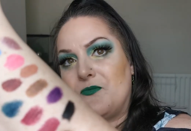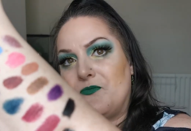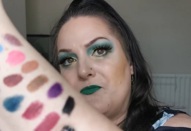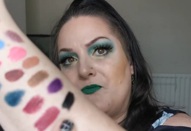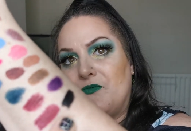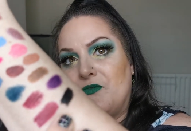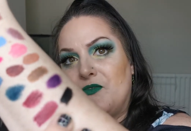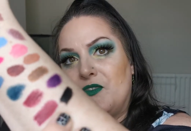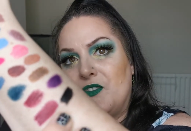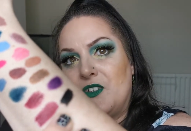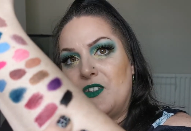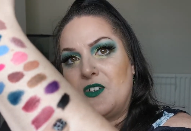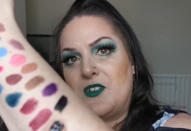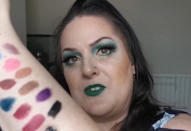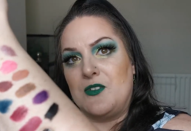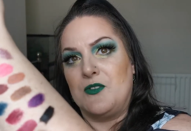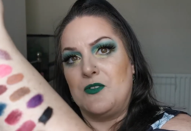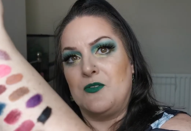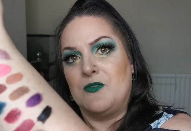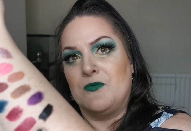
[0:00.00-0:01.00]

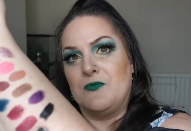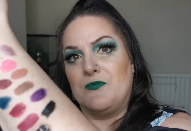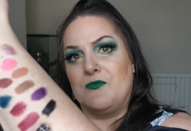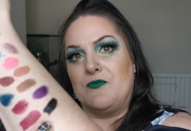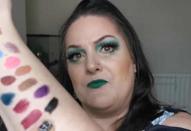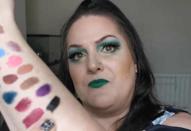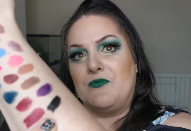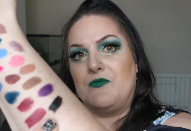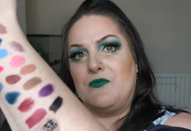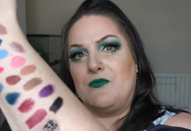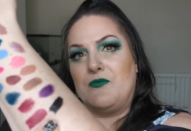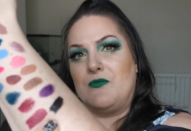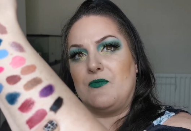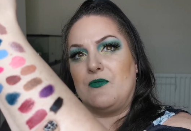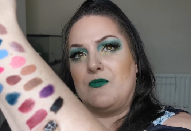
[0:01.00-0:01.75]
Nobody speaks.